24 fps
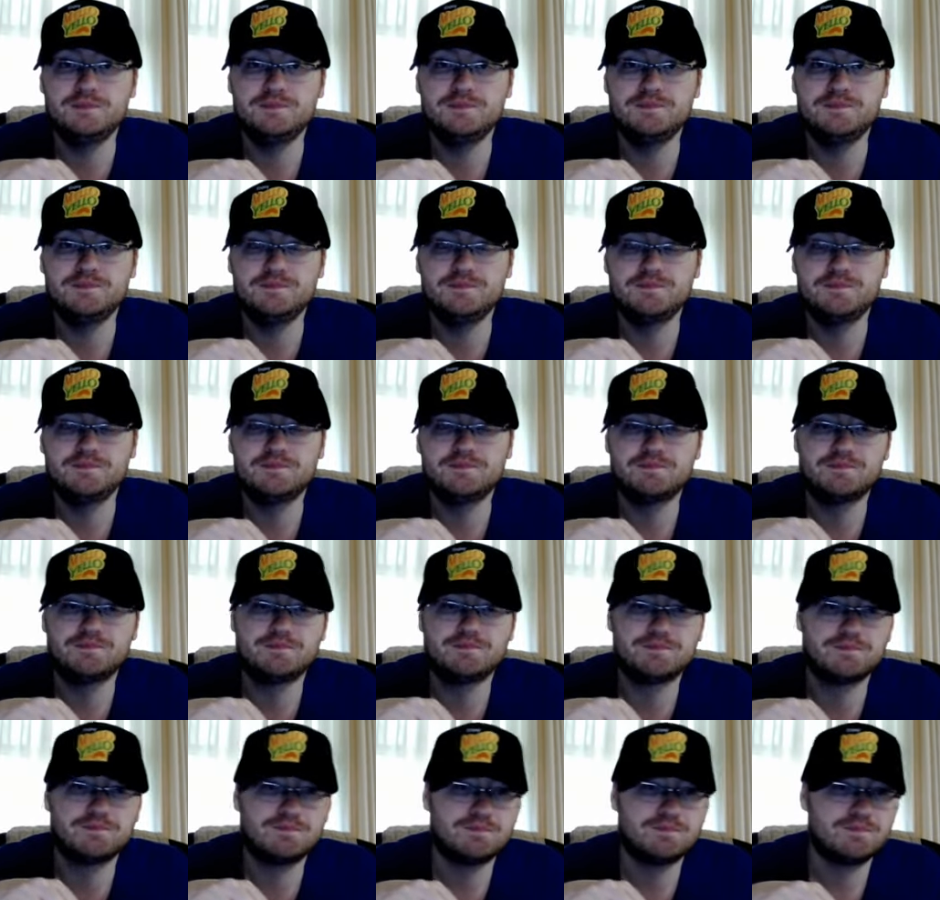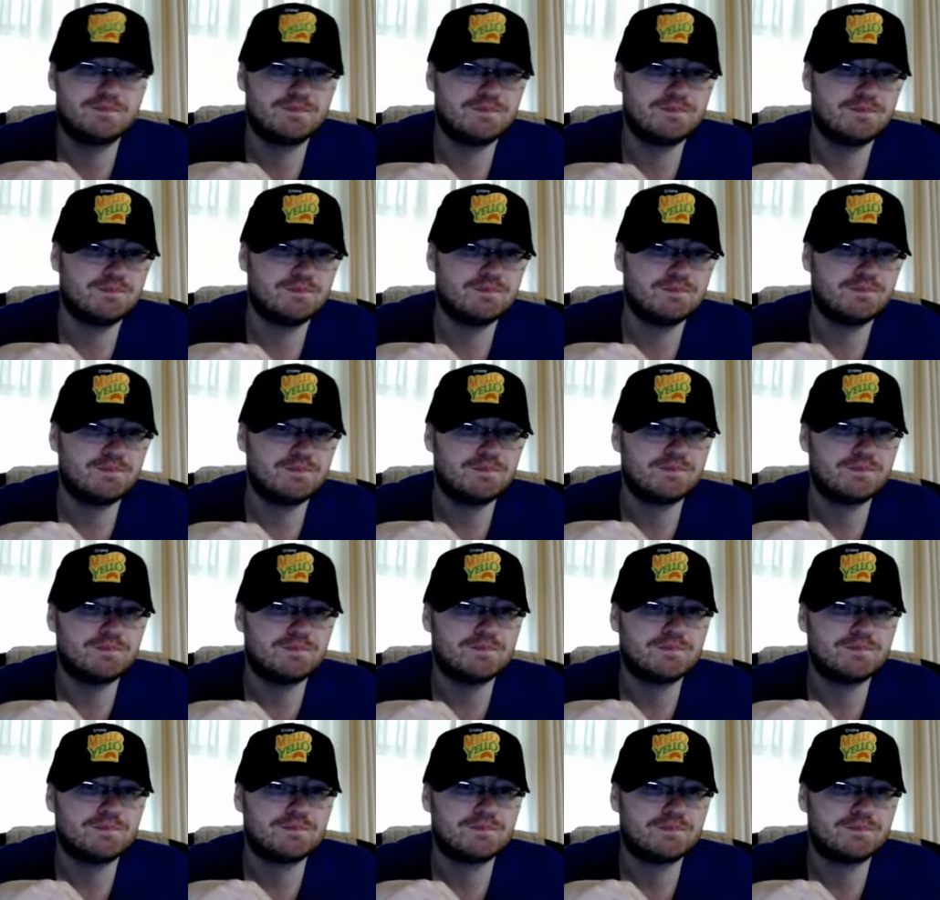
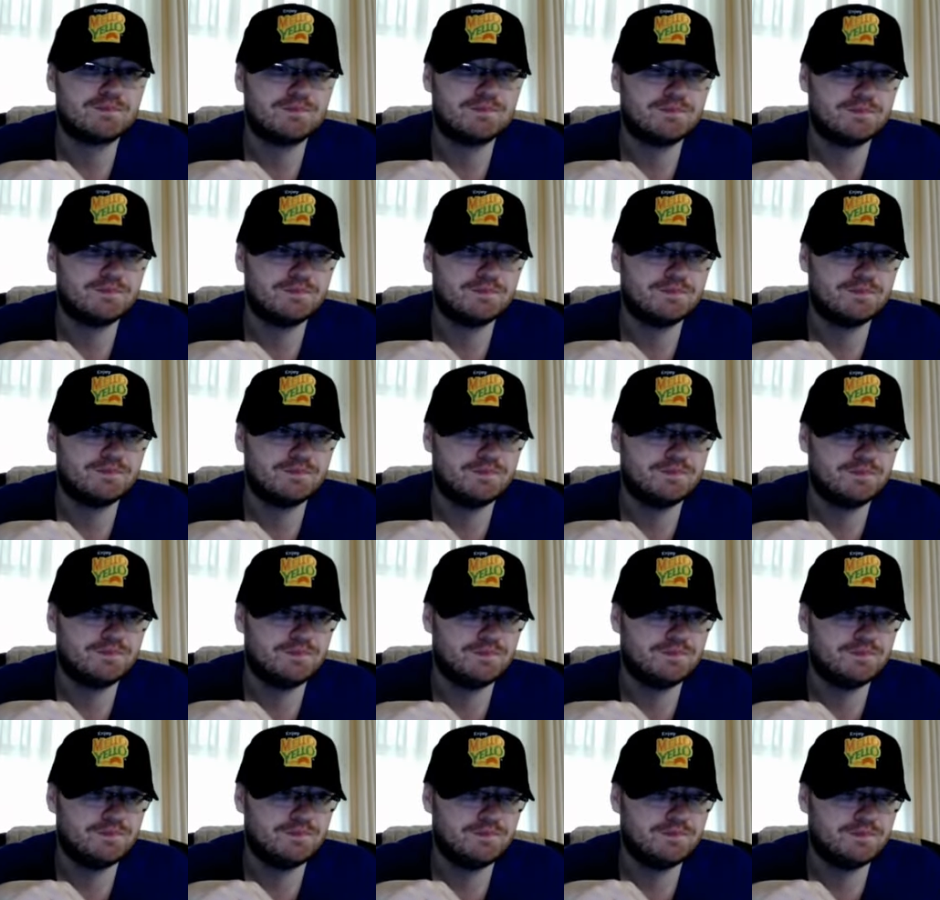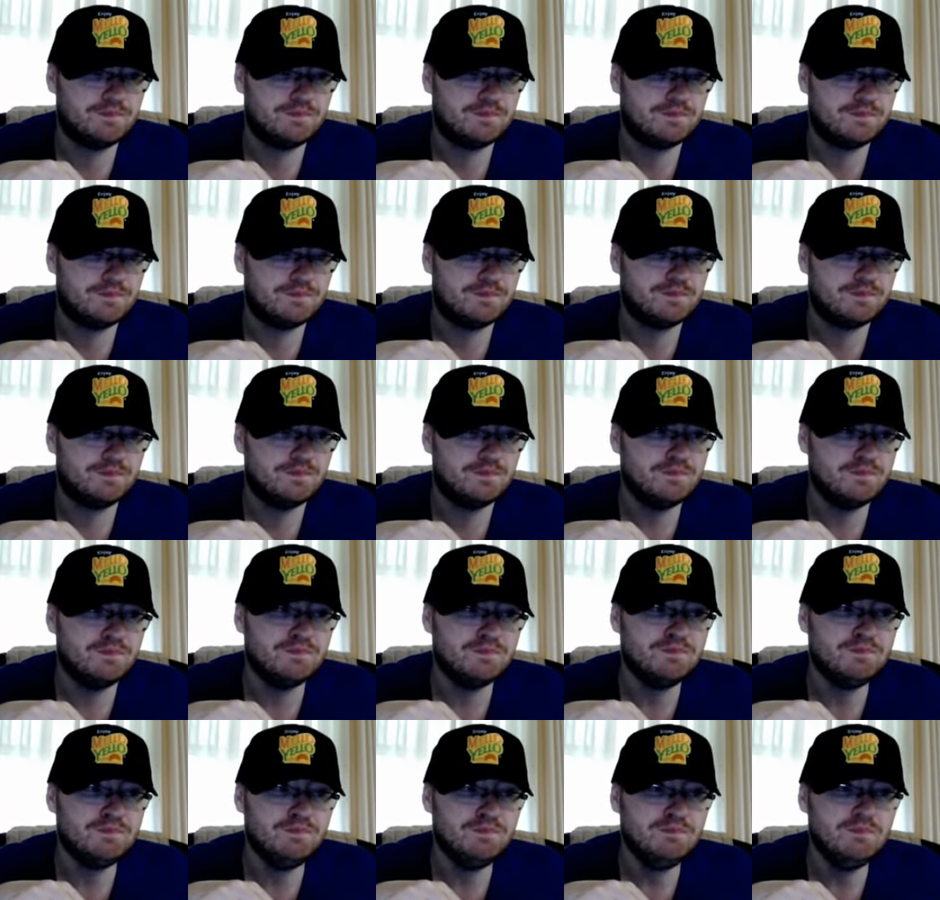
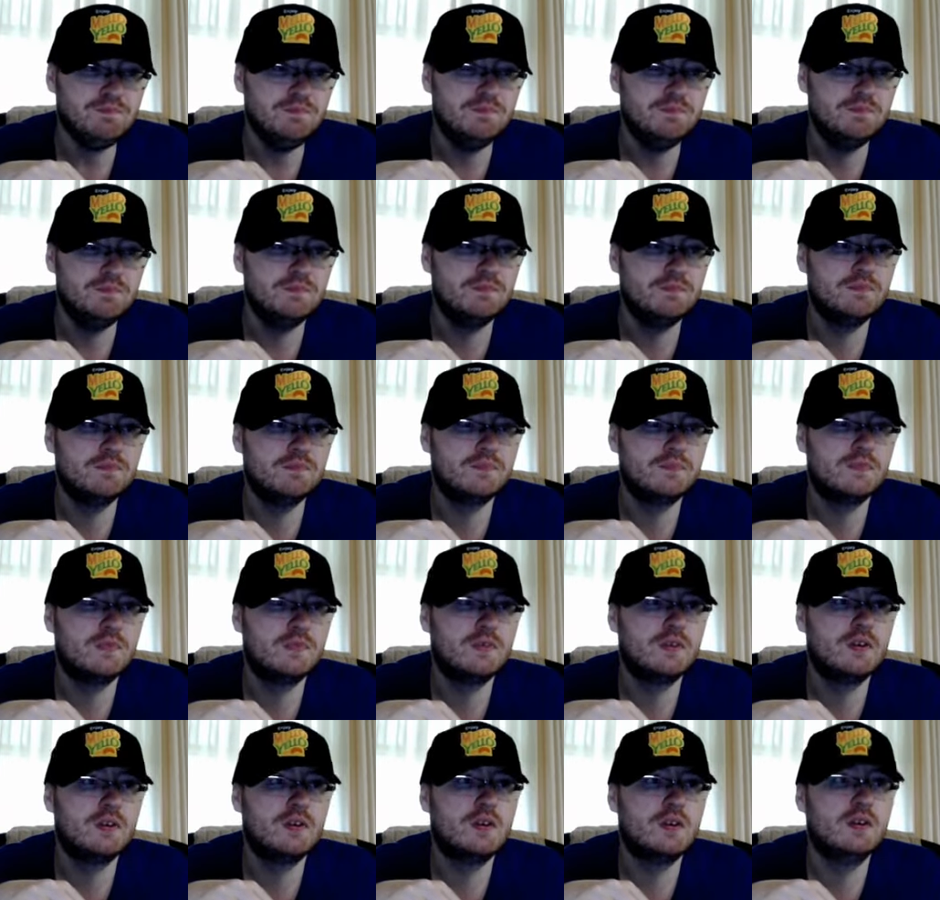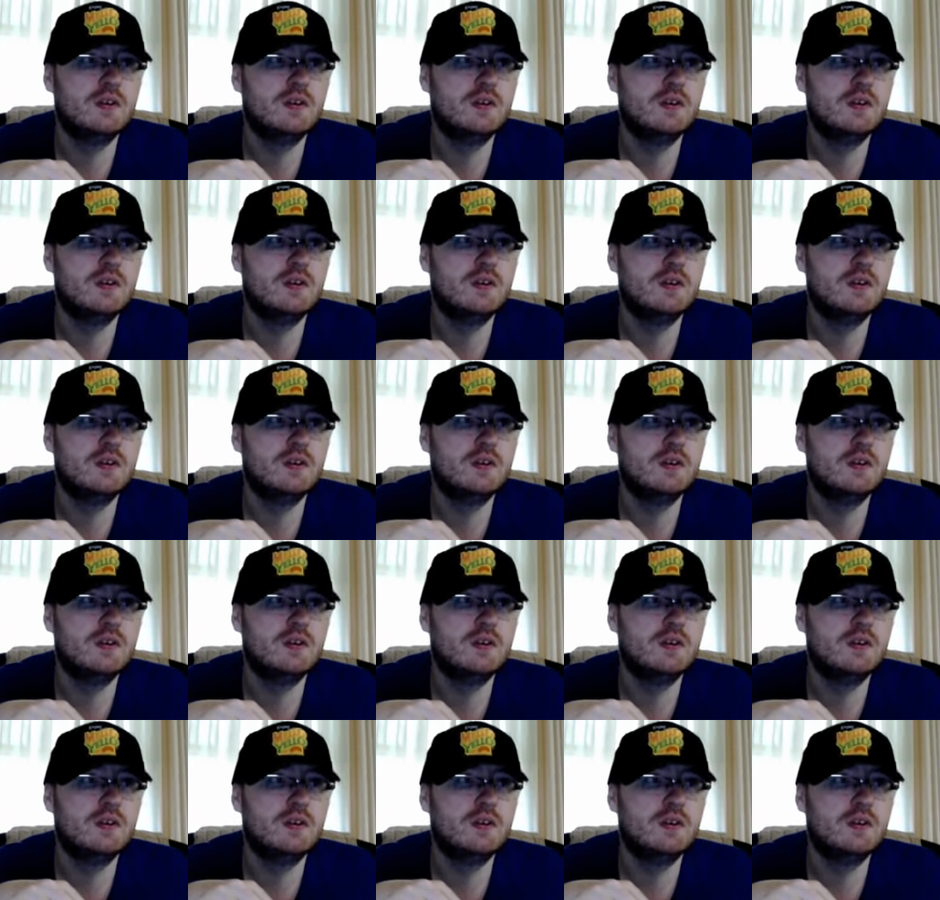Nothing is said.